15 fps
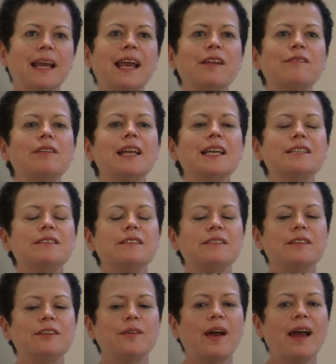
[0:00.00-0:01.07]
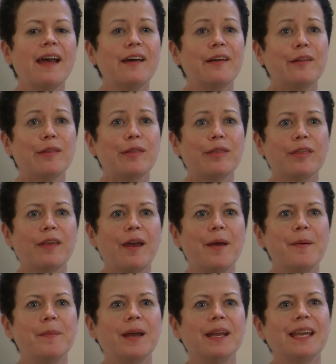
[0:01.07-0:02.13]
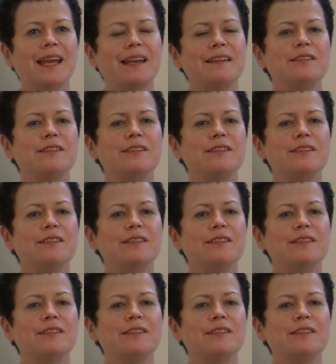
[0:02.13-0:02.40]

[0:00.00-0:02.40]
In relation to health, again,